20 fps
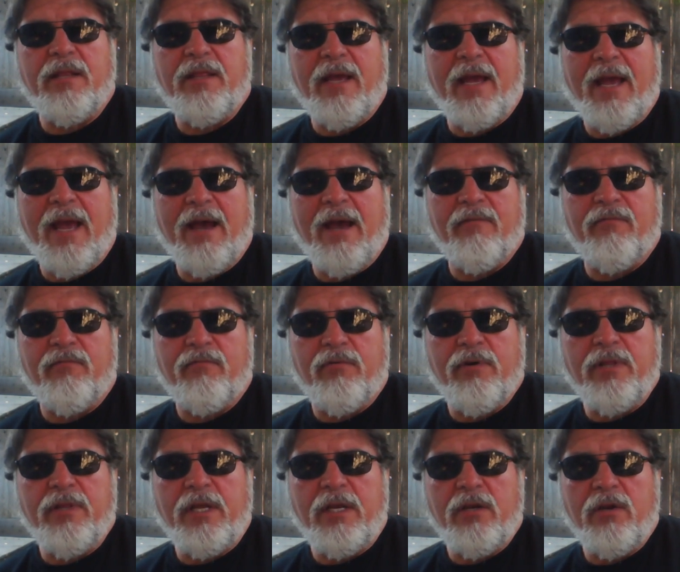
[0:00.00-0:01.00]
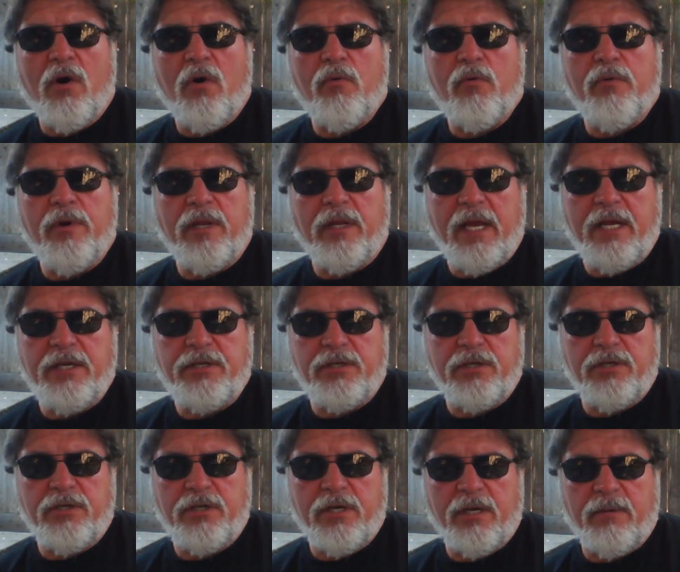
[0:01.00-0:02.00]
They have really no
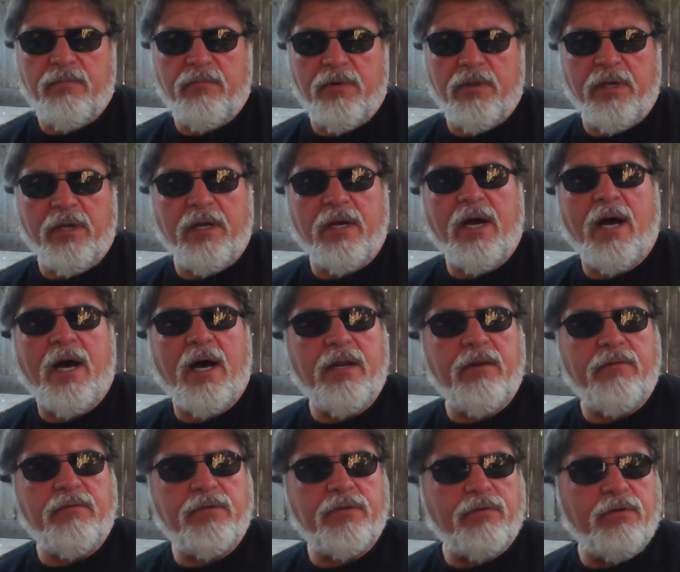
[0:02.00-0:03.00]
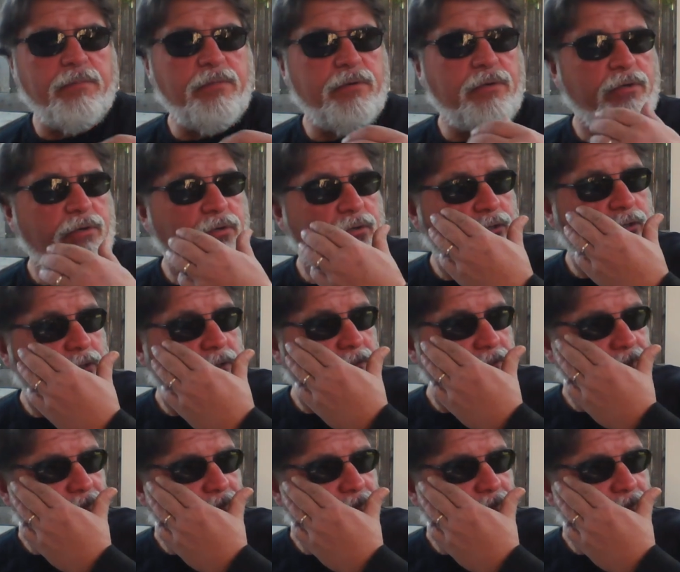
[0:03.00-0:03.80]
relationship with the God of scriptures,